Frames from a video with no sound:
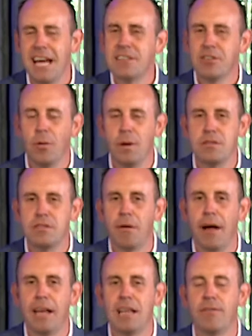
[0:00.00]
As always,
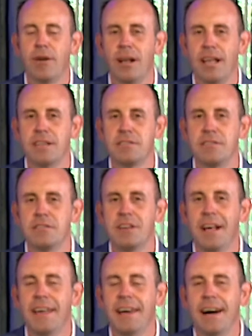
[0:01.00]
throughout any of our lessons,
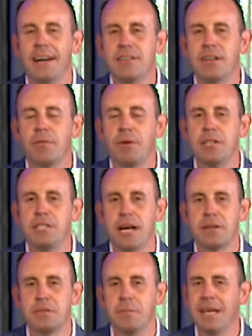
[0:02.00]
you can reach
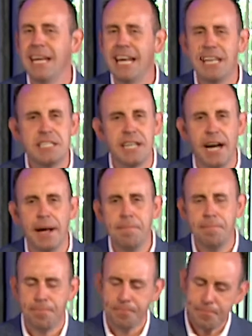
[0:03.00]
out to me anytime